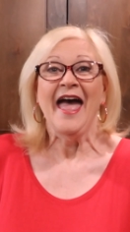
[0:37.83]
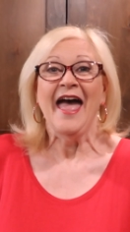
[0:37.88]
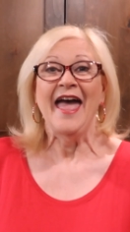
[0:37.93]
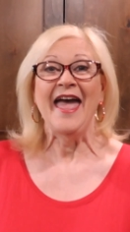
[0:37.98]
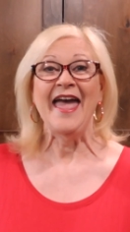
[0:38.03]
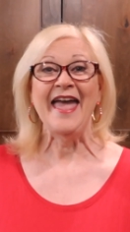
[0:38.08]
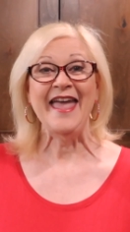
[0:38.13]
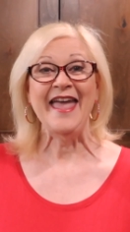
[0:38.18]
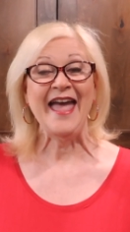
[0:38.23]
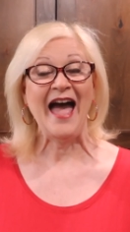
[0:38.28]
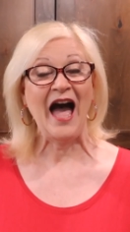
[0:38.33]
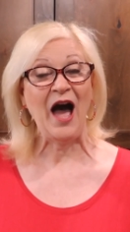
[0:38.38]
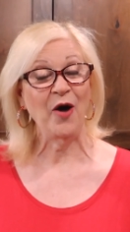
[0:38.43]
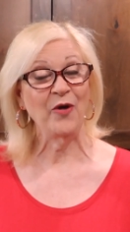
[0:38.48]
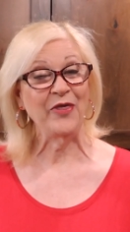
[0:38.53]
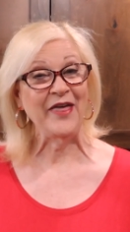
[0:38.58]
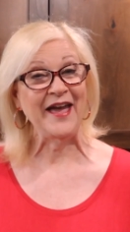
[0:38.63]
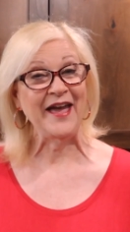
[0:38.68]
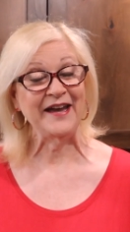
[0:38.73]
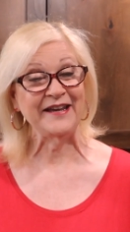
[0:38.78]
Hey,
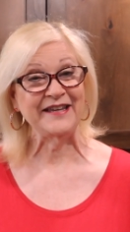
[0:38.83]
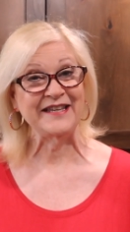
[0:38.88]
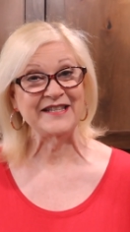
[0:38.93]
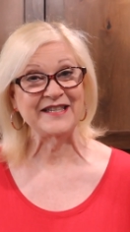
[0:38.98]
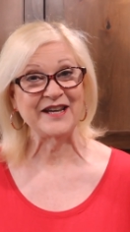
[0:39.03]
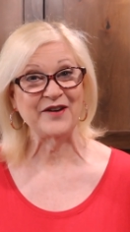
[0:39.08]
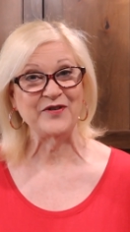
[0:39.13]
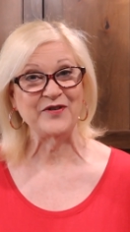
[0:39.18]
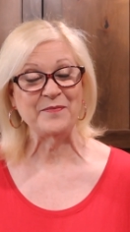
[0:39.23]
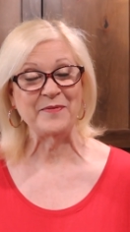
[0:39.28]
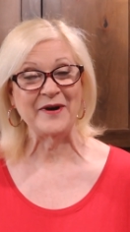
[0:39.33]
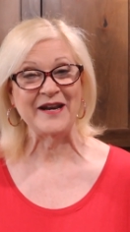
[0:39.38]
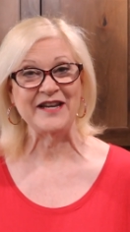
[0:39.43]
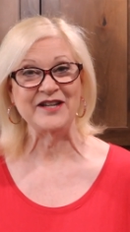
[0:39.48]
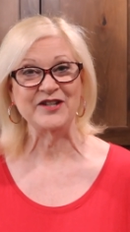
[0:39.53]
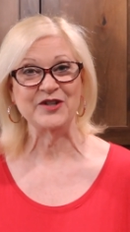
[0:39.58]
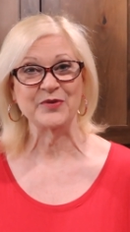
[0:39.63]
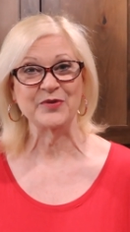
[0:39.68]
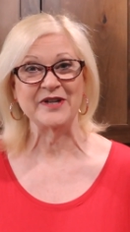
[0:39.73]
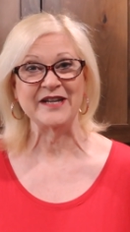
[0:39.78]
how the heck is
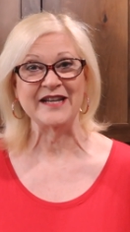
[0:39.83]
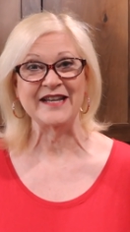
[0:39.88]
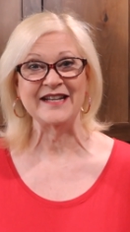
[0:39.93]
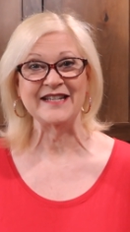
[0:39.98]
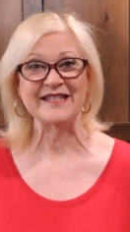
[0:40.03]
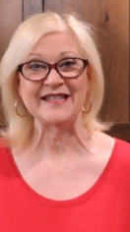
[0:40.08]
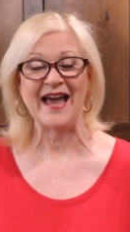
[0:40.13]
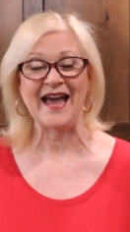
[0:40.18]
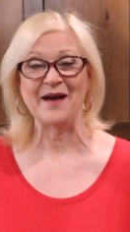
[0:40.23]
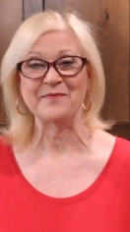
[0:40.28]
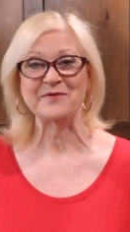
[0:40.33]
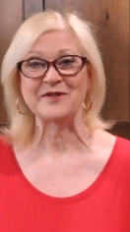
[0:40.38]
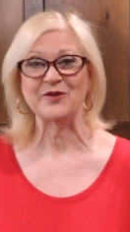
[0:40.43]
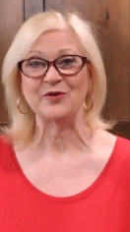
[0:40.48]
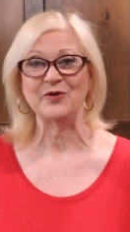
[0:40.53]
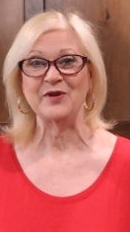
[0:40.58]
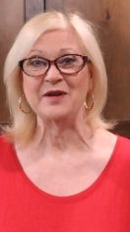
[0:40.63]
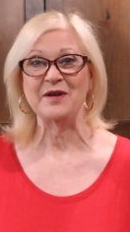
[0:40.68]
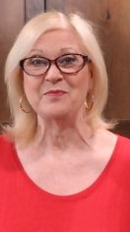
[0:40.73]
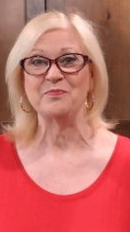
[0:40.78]
everybody doing? It is
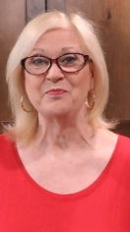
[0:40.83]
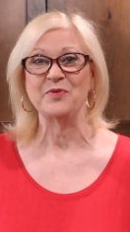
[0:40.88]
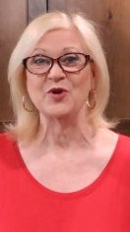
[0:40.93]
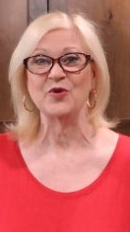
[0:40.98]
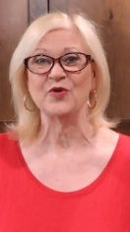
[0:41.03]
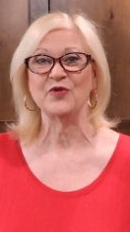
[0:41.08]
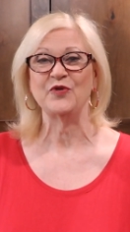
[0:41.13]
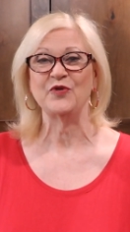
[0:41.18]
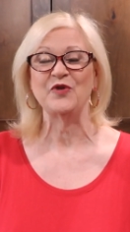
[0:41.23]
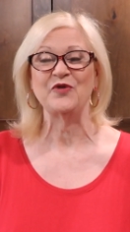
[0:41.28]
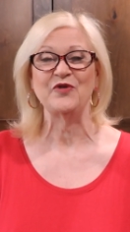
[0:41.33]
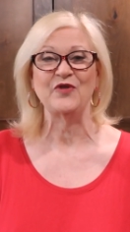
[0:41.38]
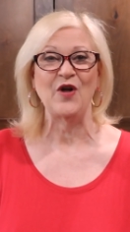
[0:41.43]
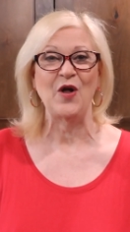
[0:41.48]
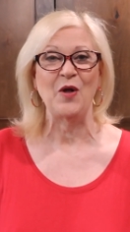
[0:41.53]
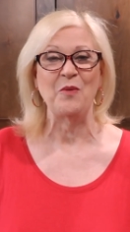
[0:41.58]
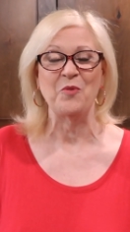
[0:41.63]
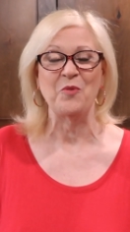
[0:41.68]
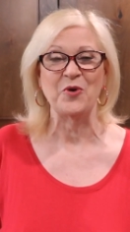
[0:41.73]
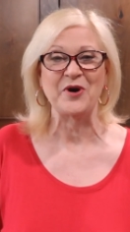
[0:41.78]
absolutely beautiful
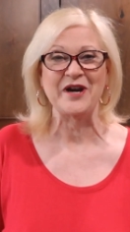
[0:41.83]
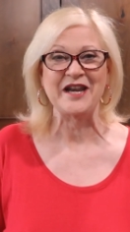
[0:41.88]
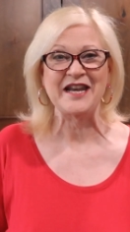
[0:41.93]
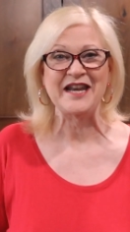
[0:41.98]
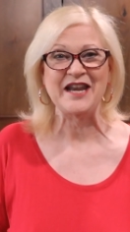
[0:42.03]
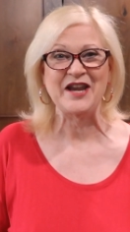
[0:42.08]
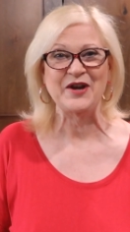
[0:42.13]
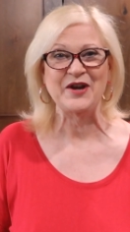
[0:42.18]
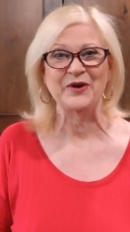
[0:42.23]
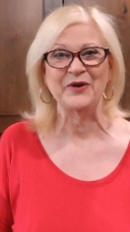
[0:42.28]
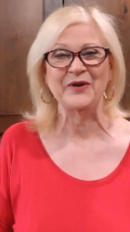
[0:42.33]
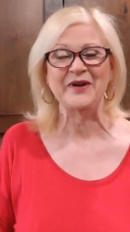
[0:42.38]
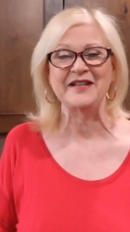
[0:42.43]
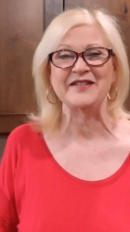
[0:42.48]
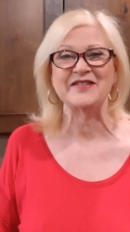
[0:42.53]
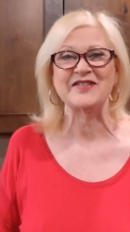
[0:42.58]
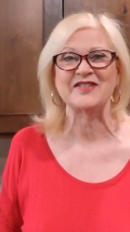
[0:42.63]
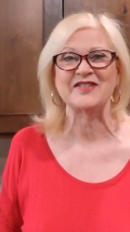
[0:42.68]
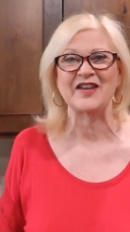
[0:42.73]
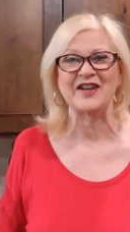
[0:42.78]
fall morning here
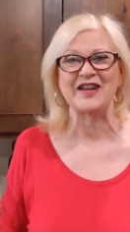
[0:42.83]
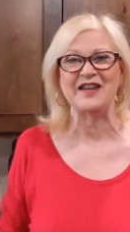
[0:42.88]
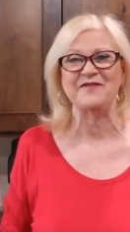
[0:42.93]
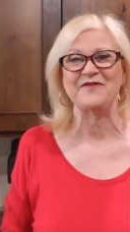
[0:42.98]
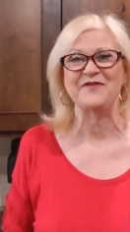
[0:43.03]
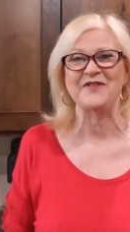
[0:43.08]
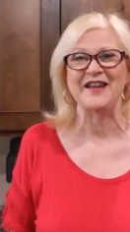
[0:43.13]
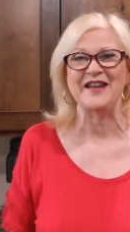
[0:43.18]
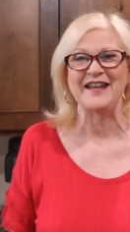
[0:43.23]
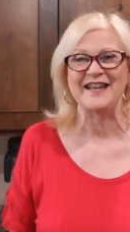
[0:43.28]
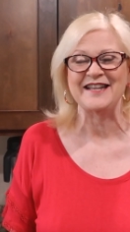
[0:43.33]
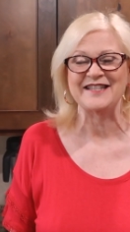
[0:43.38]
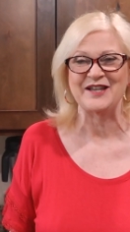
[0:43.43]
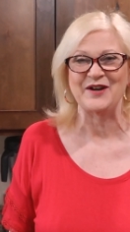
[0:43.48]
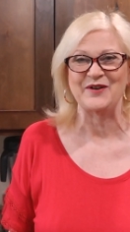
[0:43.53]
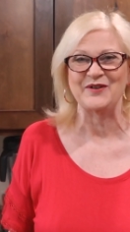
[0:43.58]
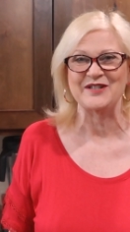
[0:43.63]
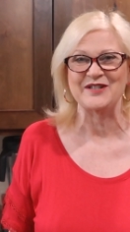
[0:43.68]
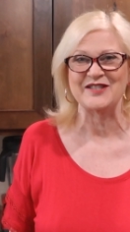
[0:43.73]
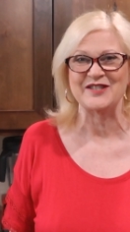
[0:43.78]
in sunny Phoenix,
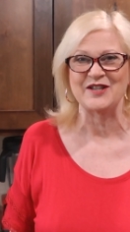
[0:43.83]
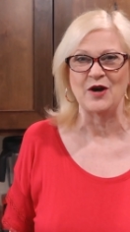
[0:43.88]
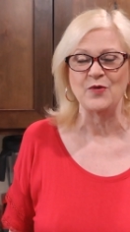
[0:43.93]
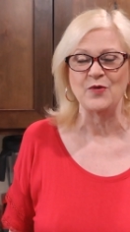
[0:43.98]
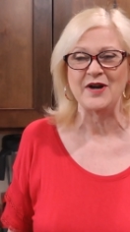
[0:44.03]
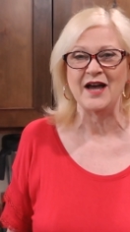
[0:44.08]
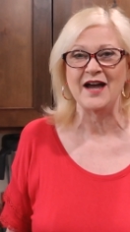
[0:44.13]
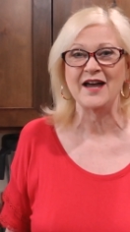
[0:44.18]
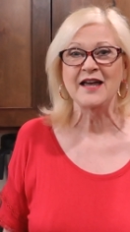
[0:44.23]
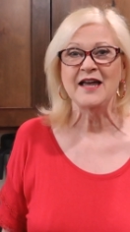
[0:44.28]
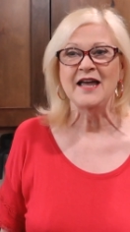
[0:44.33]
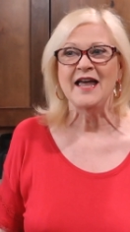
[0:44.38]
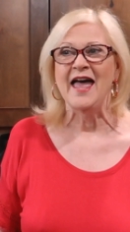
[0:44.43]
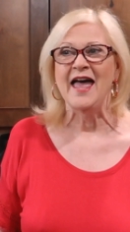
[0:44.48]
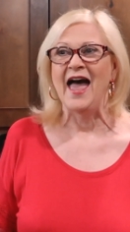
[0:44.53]
Arizona.